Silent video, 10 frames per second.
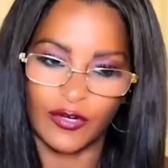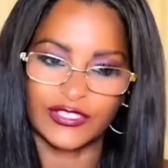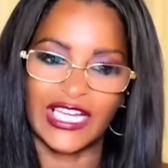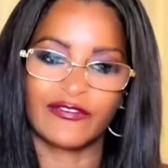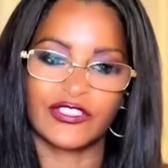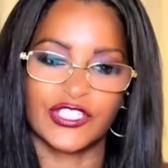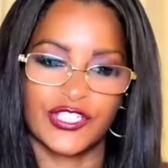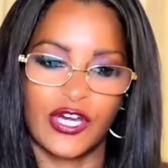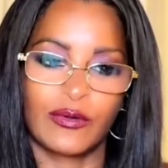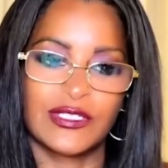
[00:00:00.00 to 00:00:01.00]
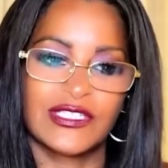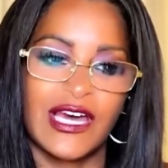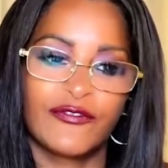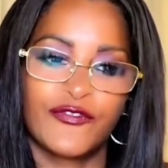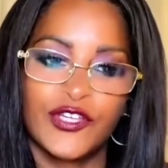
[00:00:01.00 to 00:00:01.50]
on her television show and
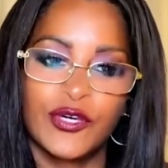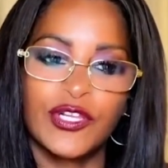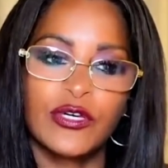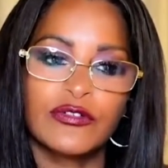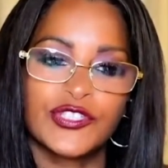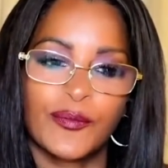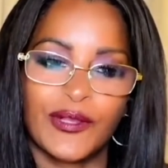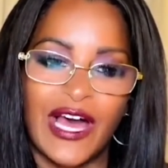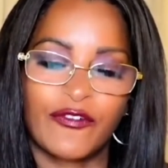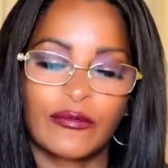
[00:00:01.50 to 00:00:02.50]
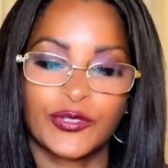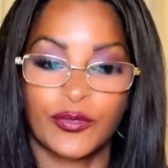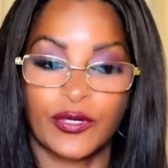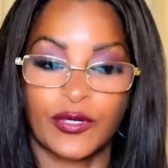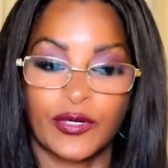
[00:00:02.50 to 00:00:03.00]
said, For you to use your platform
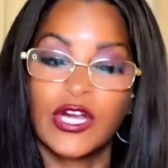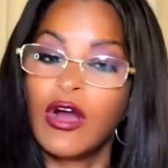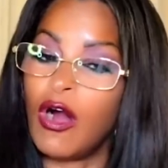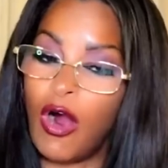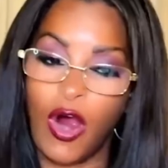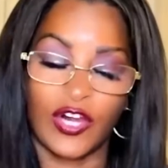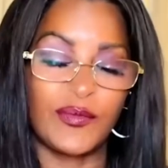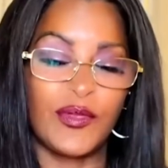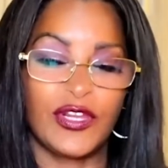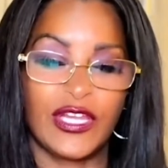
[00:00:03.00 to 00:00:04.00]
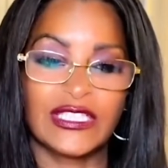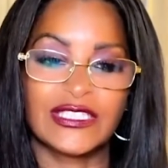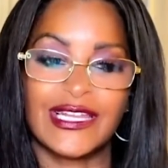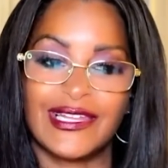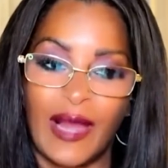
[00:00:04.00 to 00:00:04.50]
to encourage our
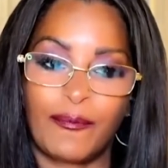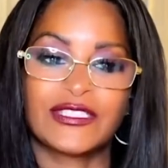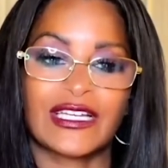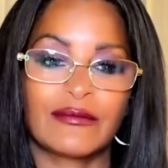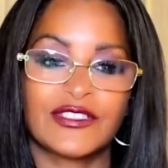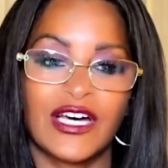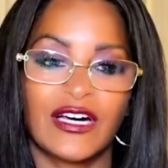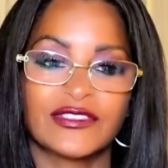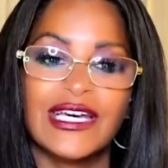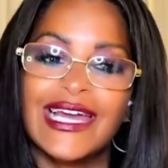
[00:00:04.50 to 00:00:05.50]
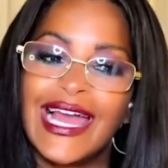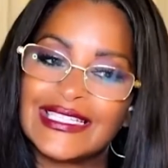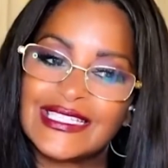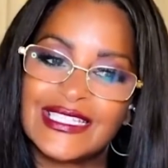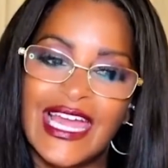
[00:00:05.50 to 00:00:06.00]
community to not protect themselves
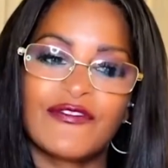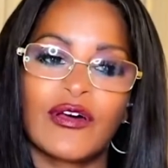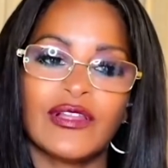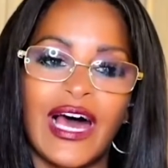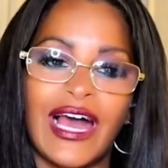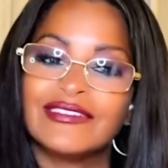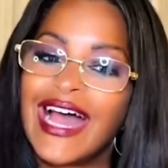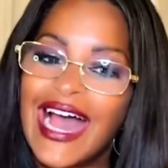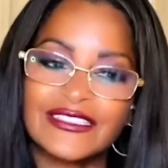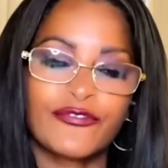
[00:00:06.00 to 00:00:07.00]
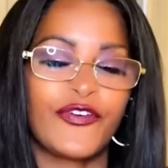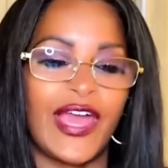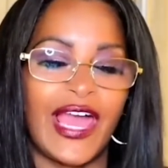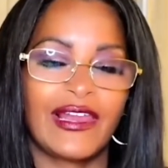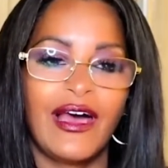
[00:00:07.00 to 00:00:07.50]
and save their lives as a
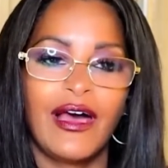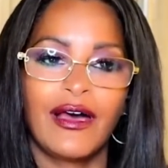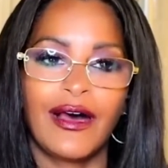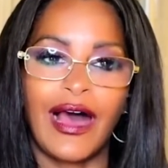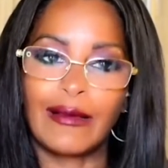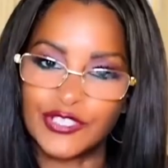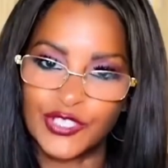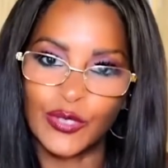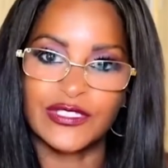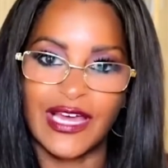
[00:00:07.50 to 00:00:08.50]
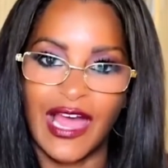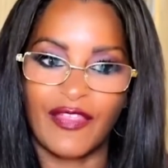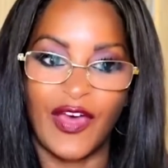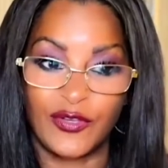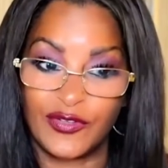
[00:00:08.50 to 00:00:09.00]
fan, I'm so
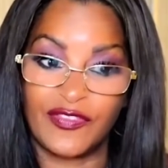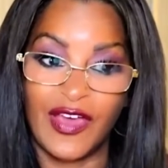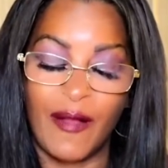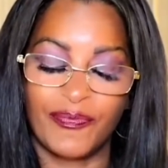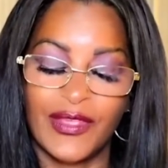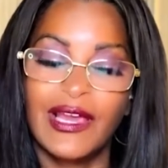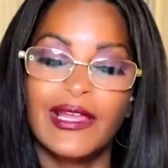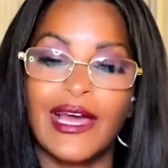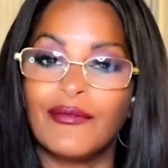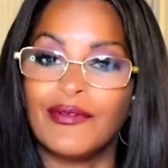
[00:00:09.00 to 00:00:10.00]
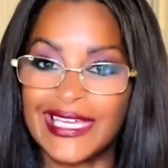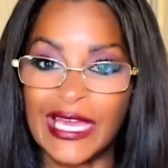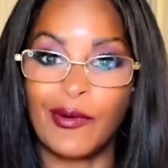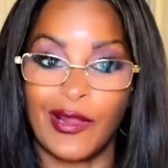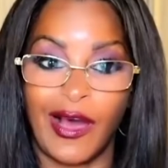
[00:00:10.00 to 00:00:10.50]
sad that you did that. Now,
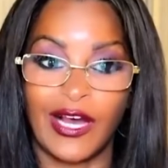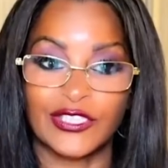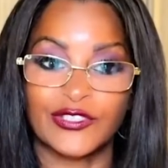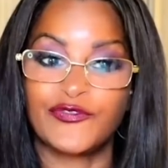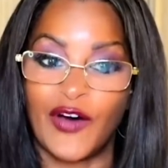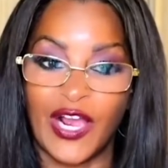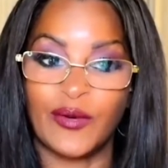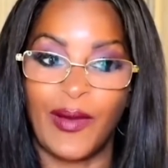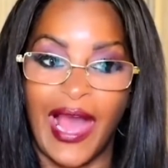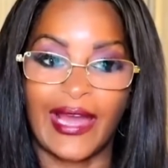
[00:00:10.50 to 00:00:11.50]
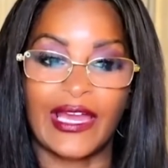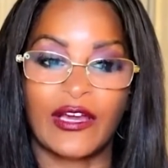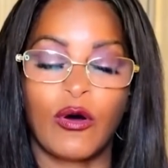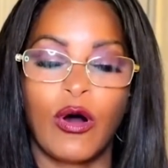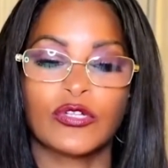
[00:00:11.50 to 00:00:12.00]
Nicki Minaj fired back
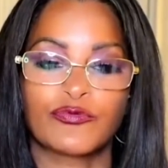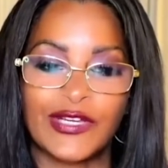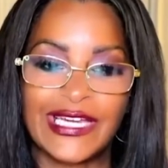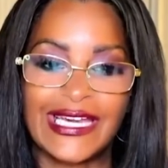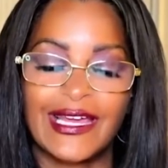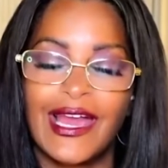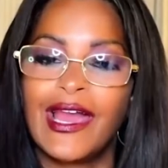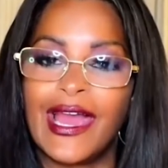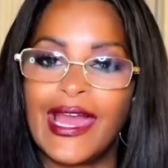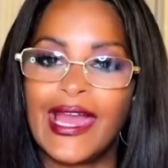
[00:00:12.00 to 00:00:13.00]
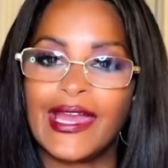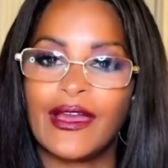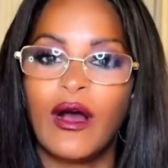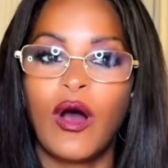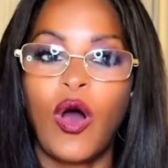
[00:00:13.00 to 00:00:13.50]
and called Reid
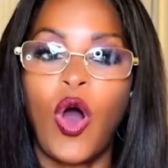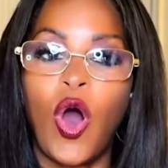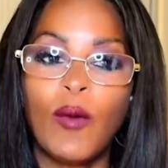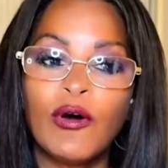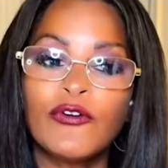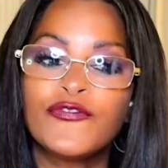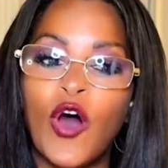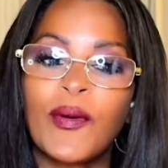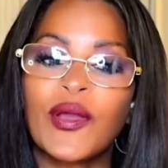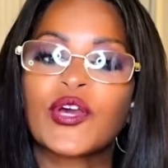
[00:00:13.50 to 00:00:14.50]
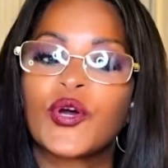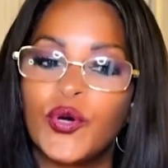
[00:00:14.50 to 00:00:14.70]
a homophobic